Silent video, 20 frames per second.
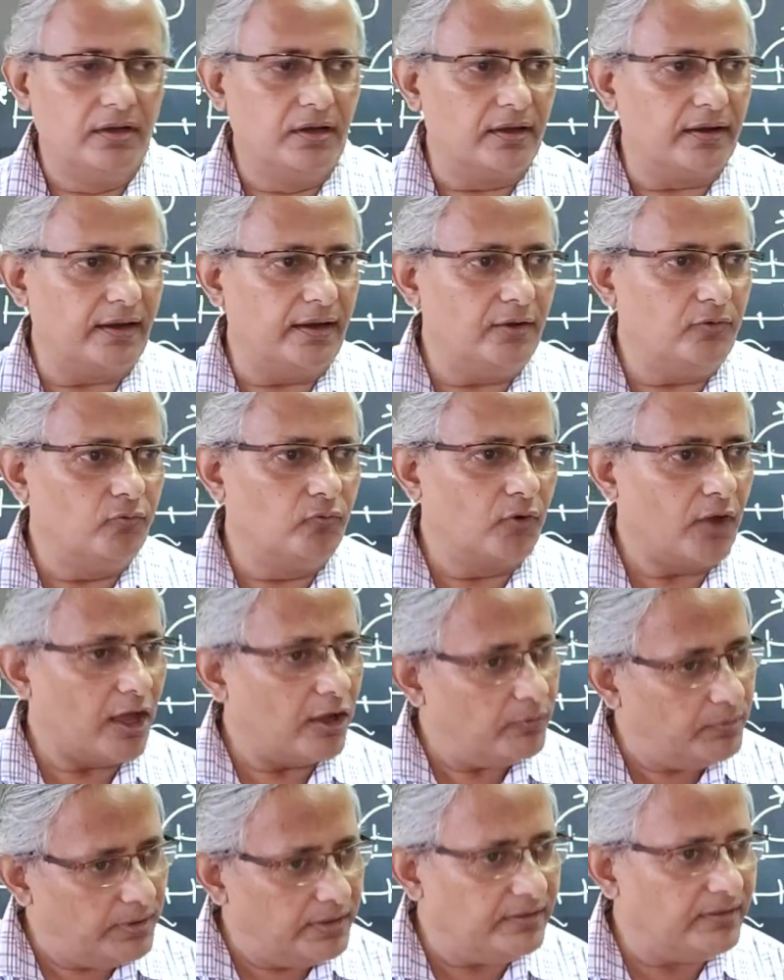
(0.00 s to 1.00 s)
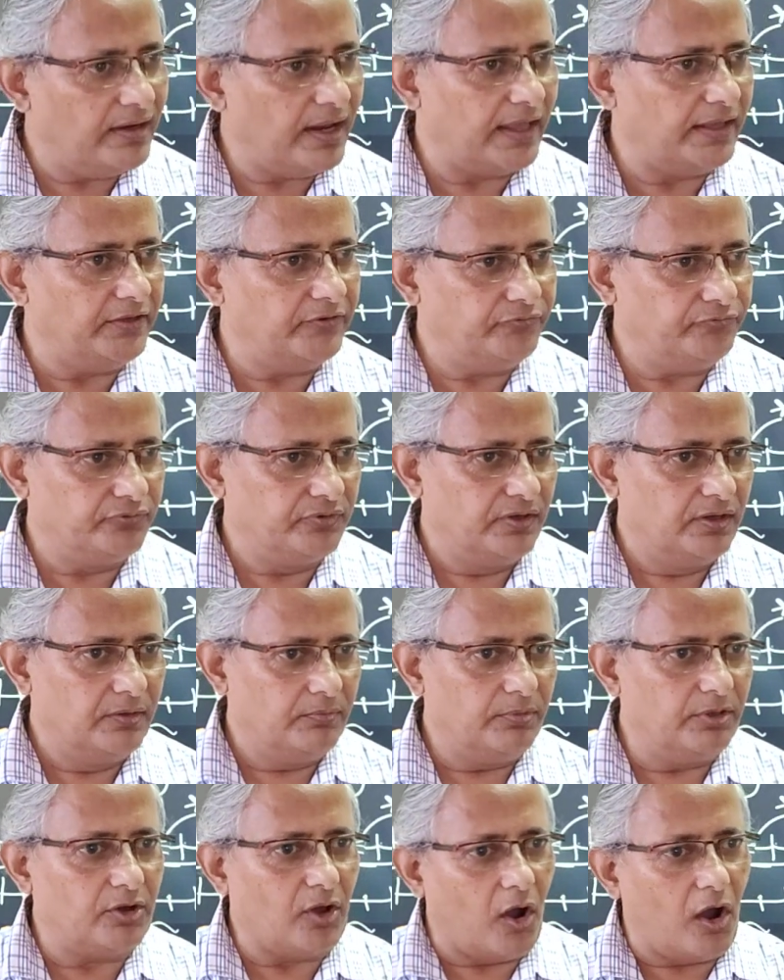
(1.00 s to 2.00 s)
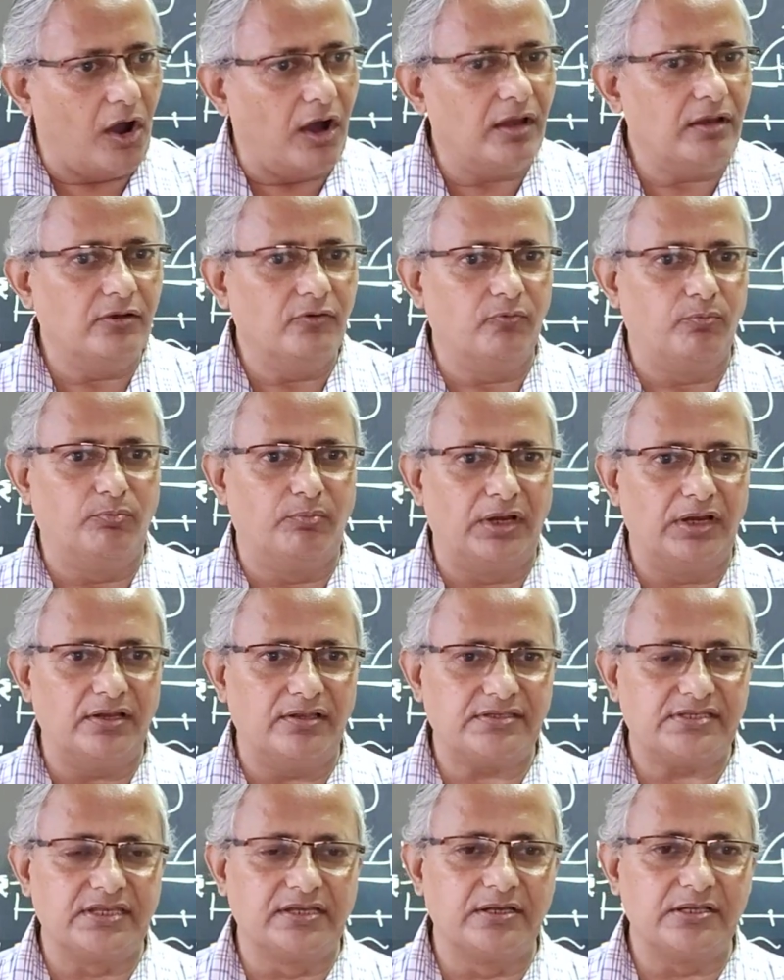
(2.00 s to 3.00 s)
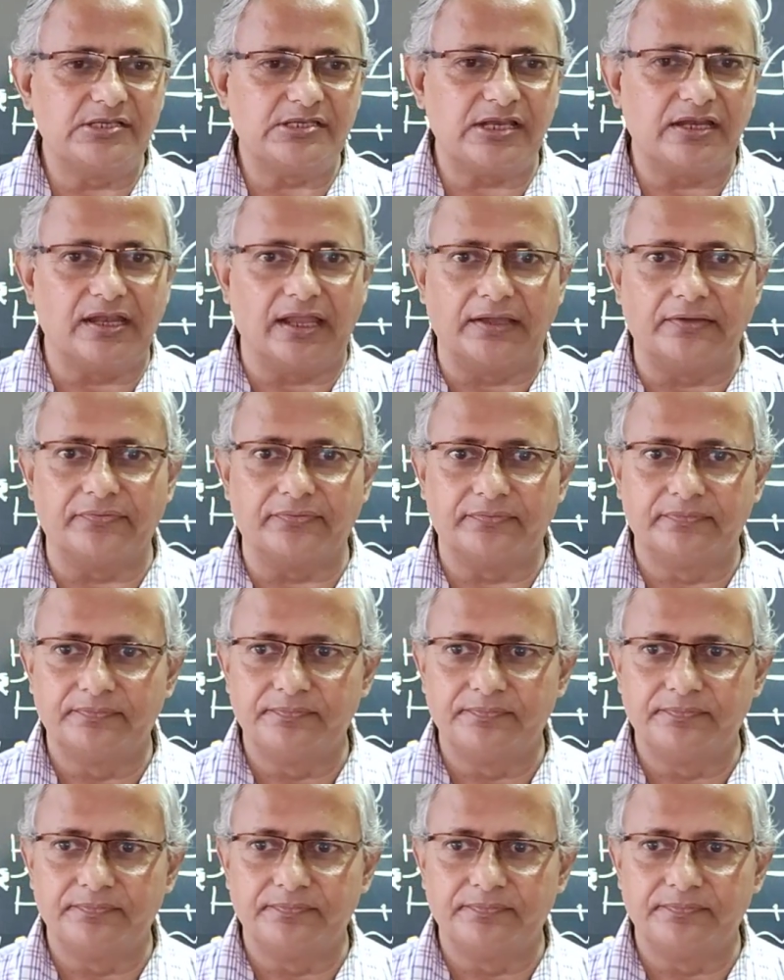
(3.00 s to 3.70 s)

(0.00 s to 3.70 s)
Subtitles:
right, would have been life, but all single cell life.